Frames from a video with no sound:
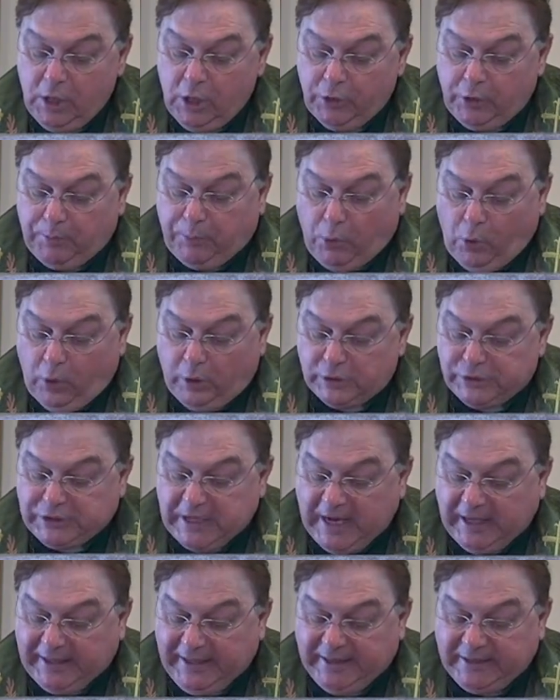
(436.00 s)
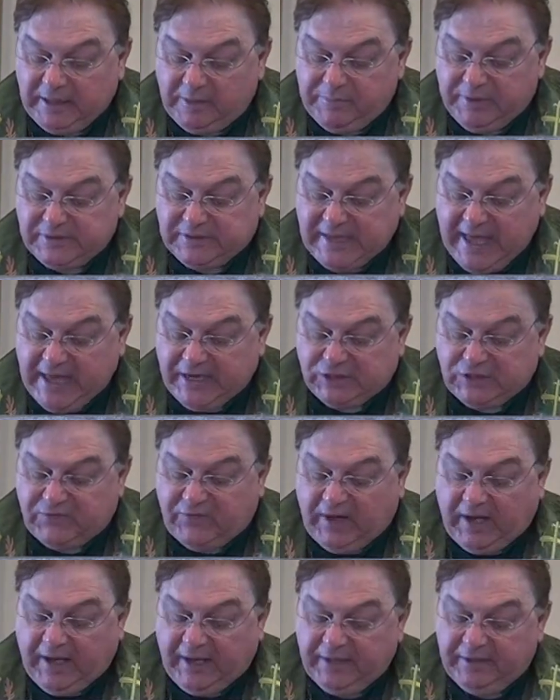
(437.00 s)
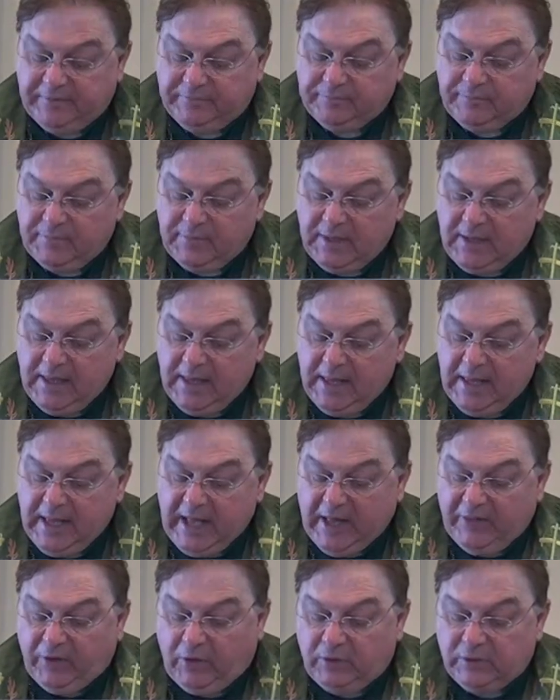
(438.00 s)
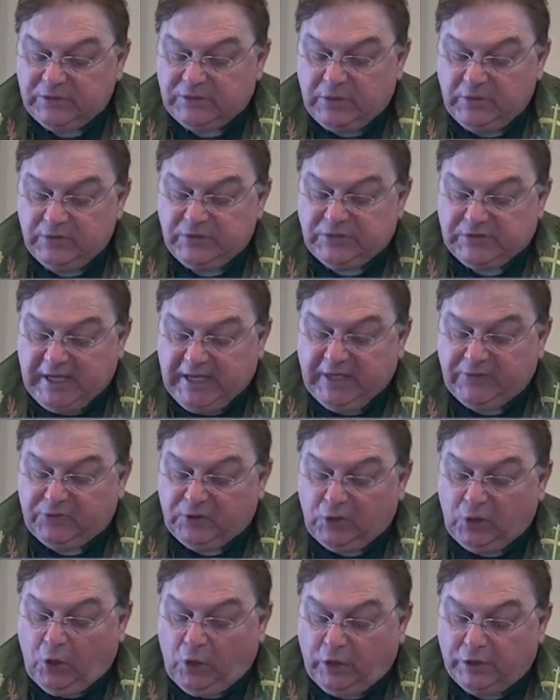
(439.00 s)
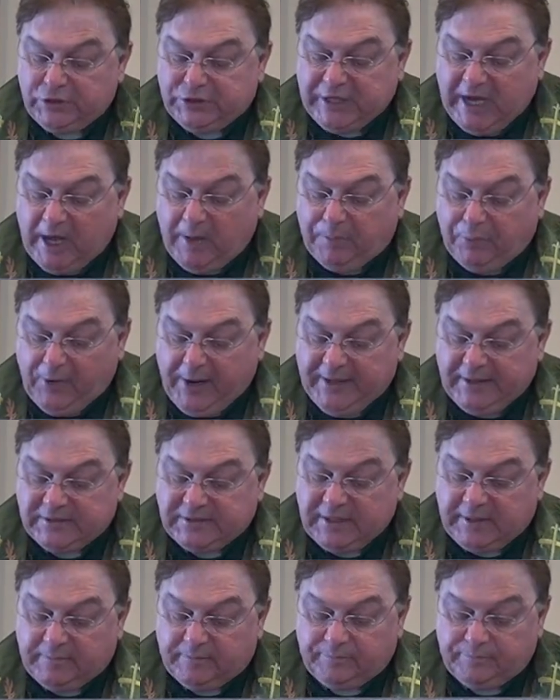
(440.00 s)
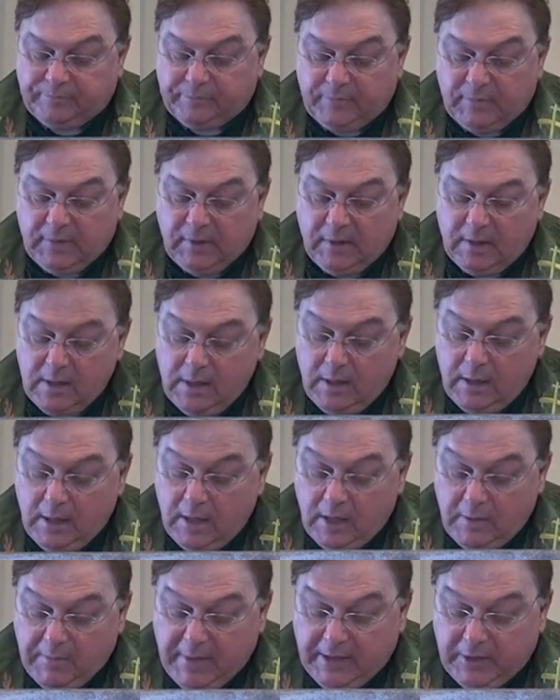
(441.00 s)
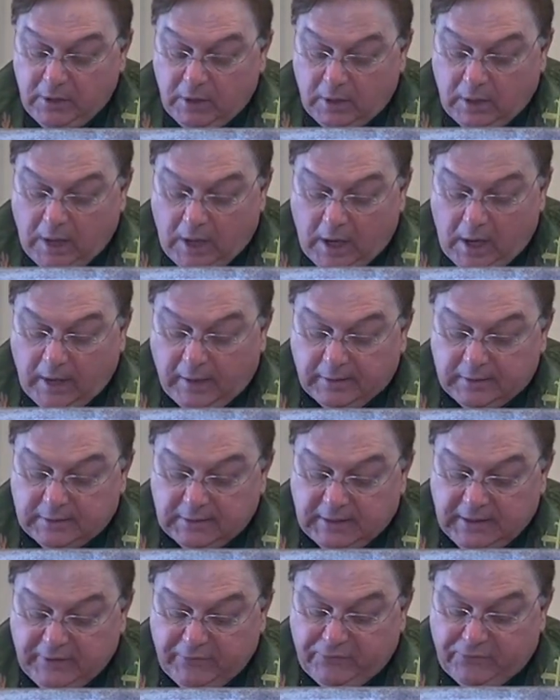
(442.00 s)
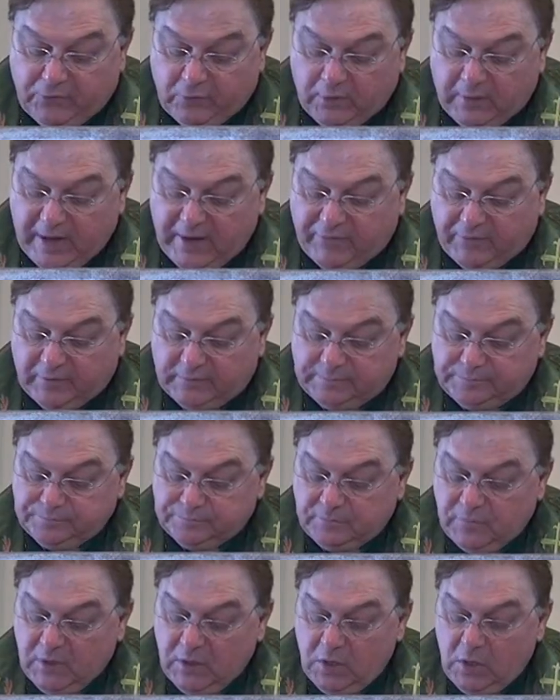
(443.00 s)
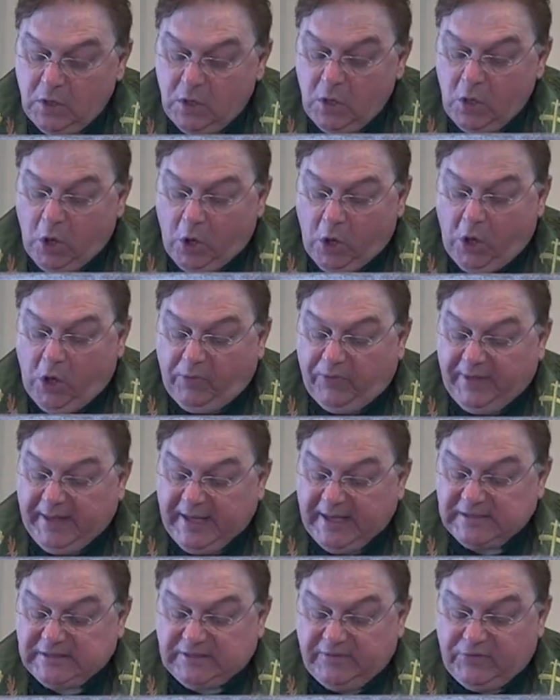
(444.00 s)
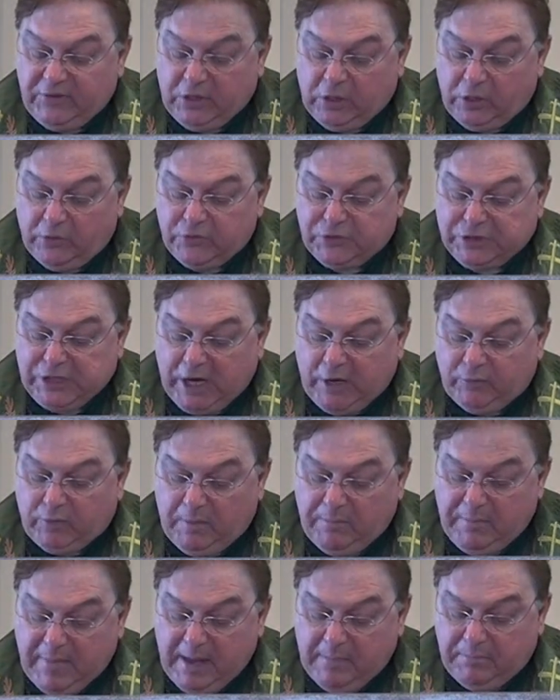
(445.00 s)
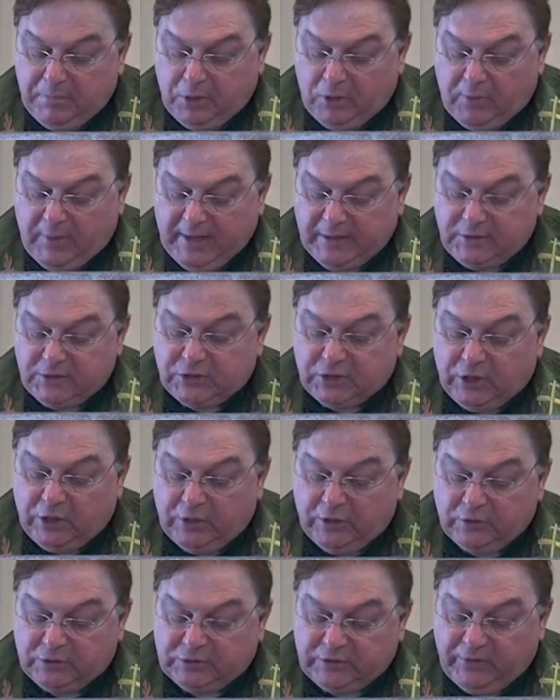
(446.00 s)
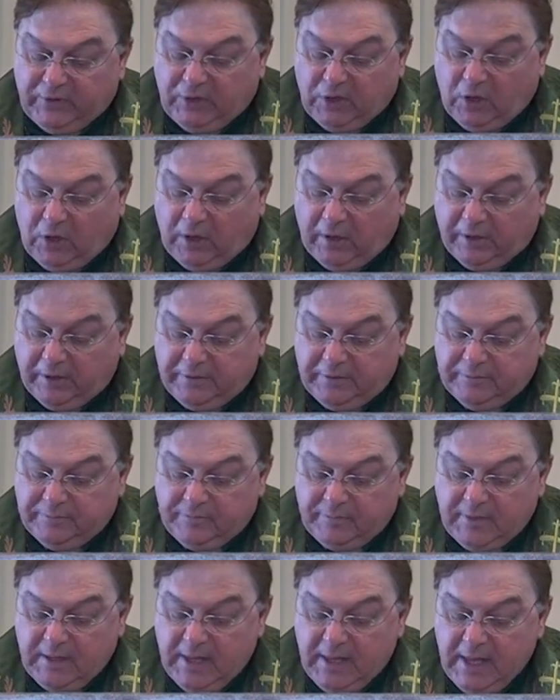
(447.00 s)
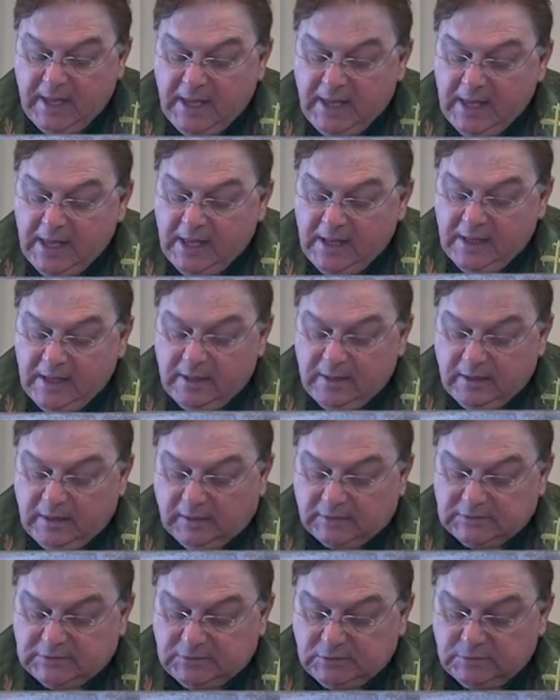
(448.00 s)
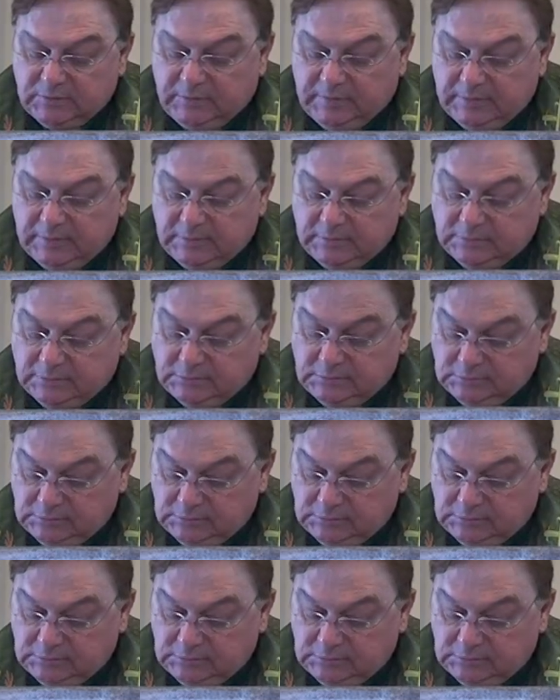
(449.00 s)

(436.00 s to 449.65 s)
The poor shall eat and be satisfied and those who seek the Lord shall praise him. May, May your heart live, live forever. forever. All the ends of the earth shall remember and turn to the Lord. And all the families of the